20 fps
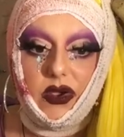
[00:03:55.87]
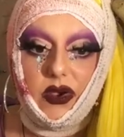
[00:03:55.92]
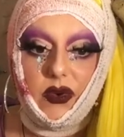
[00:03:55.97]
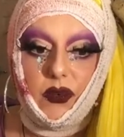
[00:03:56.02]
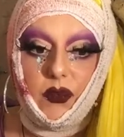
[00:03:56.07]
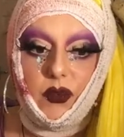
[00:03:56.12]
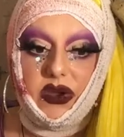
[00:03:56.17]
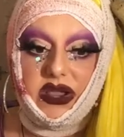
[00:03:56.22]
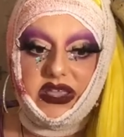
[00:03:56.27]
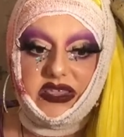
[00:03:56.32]

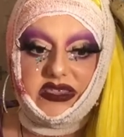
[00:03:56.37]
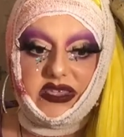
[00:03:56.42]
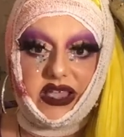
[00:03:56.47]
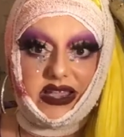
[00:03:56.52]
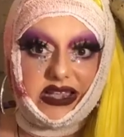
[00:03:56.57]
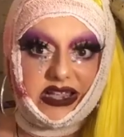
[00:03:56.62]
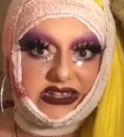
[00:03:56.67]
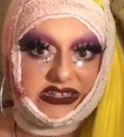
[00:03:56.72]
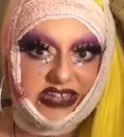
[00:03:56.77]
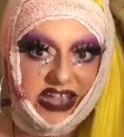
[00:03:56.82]
with a
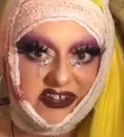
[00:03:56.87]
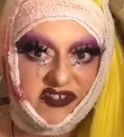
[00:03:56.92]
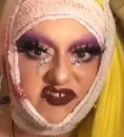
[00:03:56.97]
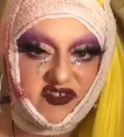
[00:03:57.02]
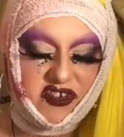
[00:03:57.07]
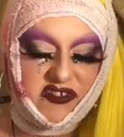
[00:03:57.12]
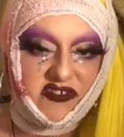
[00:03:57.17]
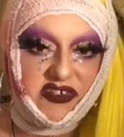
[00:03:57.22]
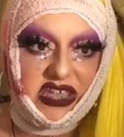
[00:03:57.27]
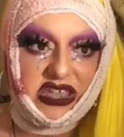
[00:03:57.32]

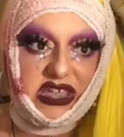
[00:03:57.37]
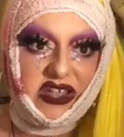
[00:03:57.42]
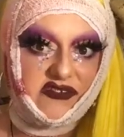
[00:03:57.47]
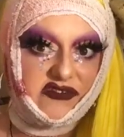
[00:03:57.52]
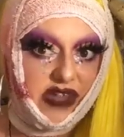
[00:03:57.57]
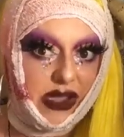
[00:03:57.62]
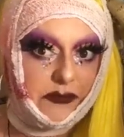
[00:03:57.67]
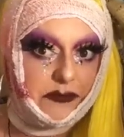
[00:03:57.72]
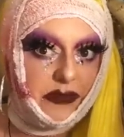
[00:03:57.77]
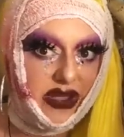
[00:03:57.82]
catastrophe of
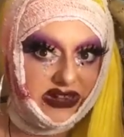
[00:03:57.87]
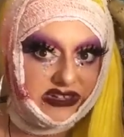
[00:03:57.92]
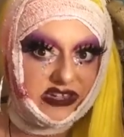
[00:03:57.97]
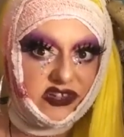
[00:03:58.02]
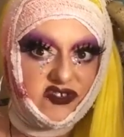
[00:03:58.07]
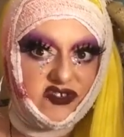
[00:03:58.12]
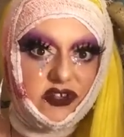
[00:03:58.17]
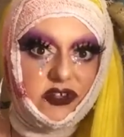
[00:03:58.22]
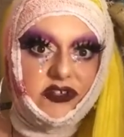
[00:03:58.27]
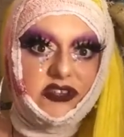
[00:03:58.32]
that
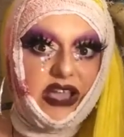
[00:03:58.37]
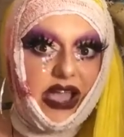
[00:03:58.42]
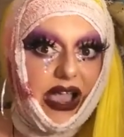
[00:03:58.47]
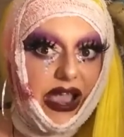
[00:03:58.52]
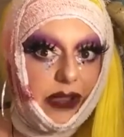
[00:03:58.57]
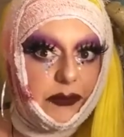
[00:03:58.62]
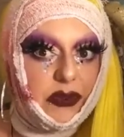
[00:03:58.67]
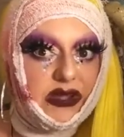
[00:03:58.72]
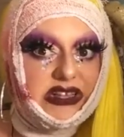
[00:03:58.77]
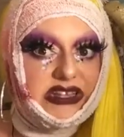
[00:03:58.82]
magnitude that
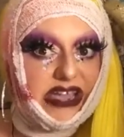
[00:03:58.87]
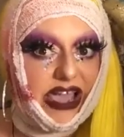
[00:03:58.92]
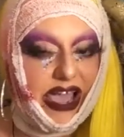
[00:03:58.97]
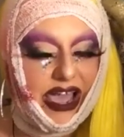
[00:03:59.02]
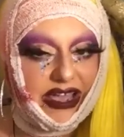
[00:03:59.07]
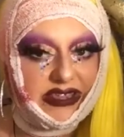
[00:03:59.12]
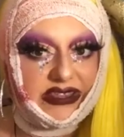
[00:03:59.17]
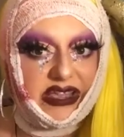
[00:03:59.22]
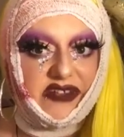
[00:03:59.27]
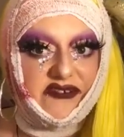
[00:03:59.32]
happened
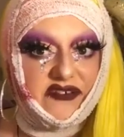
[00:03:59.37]
at that